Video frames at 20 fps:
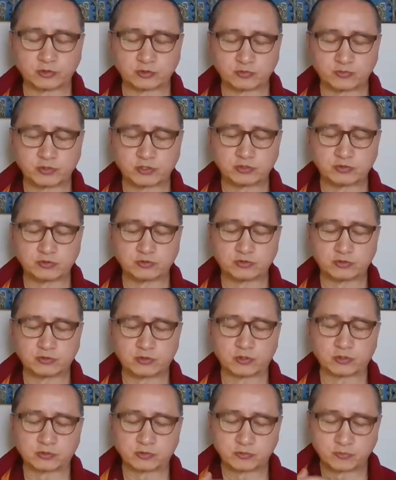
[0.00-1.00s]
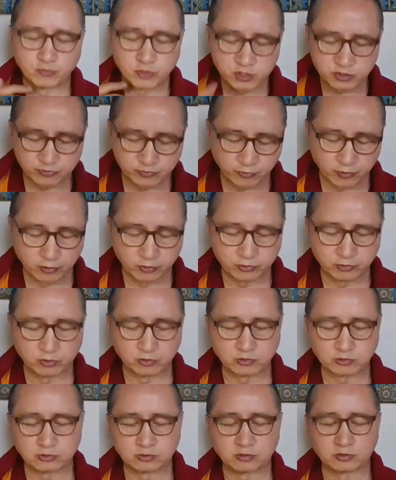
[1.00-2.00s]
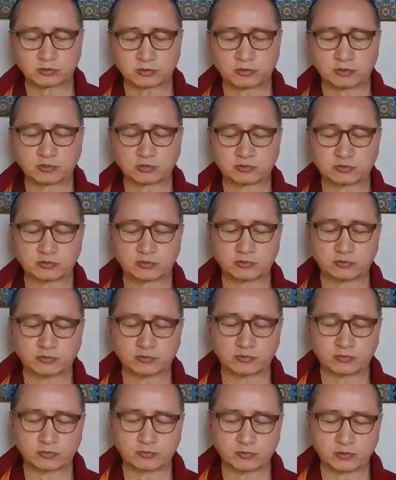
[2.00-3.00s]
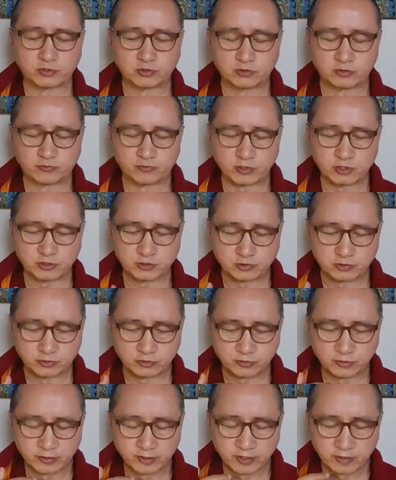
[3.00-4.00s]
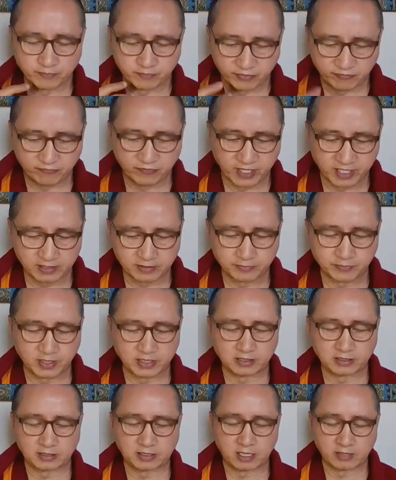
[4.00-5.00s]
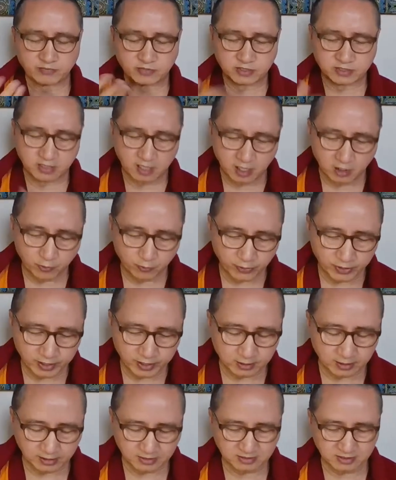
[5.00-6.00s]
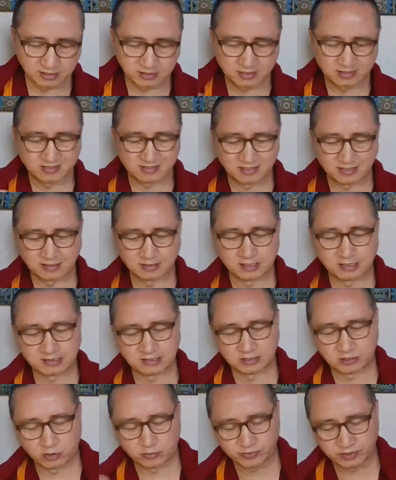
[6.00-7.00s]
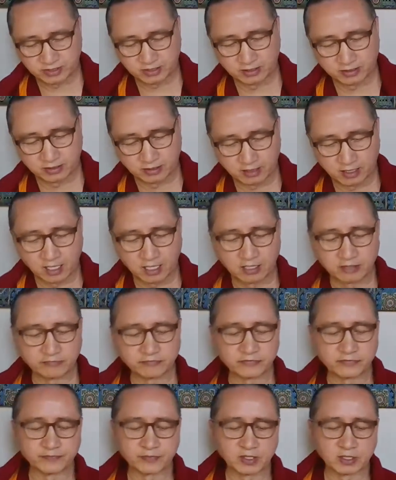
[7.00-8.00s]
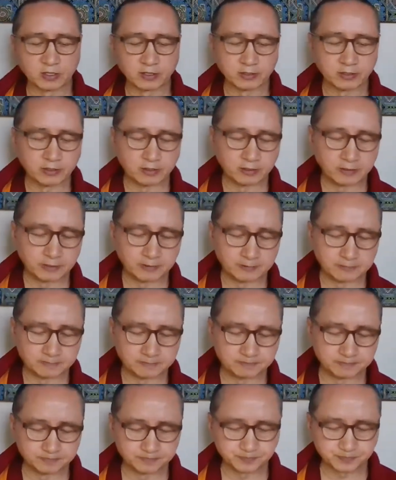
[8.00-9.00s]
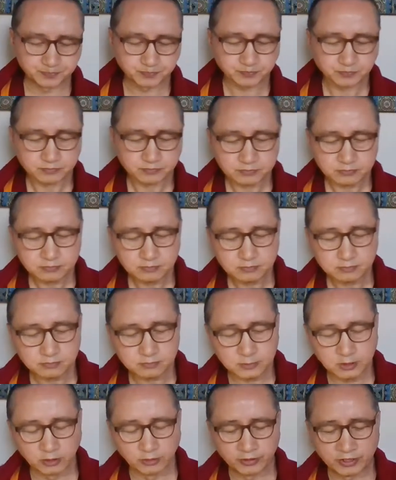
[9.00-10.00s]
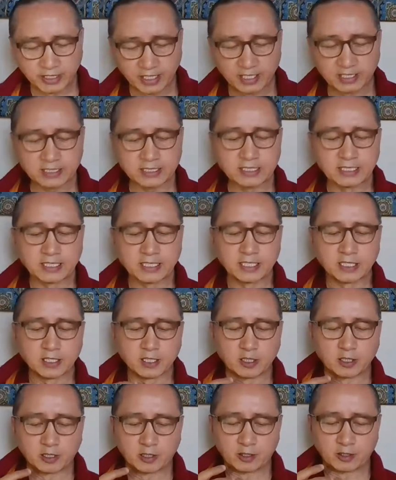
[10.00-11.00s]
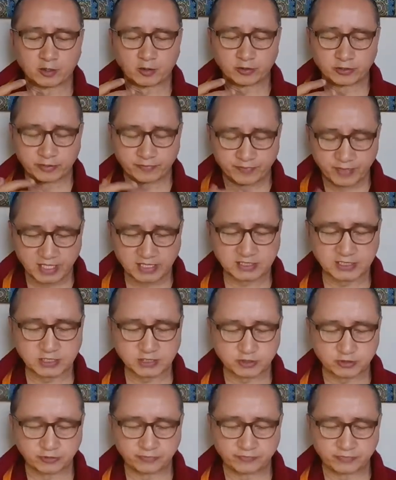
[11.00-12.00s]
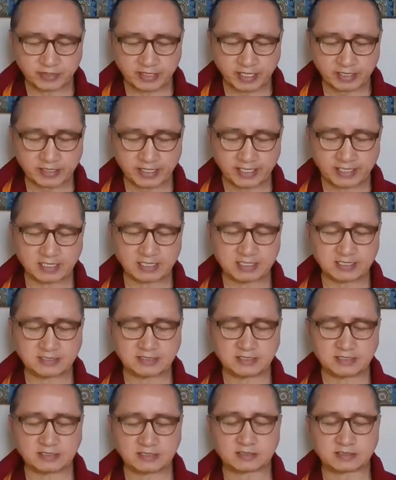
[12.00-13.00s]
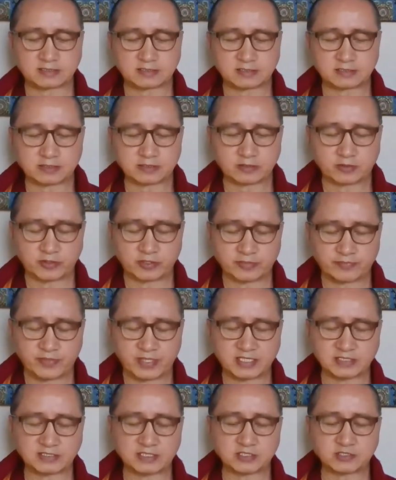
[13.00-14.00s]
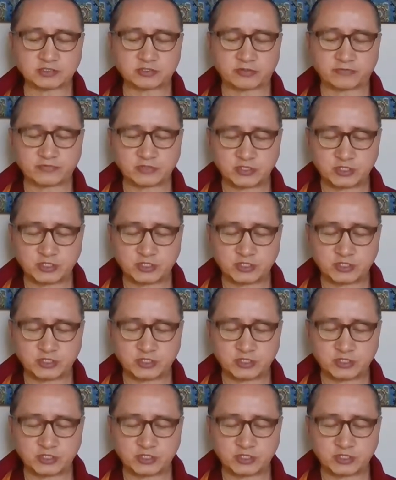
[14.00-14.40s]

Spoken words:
which you do not wish for, those which you wish to prevent, but it comes in our way, like such as sickness and obstacle in life. Or then on the basis of that analysis, on the basis of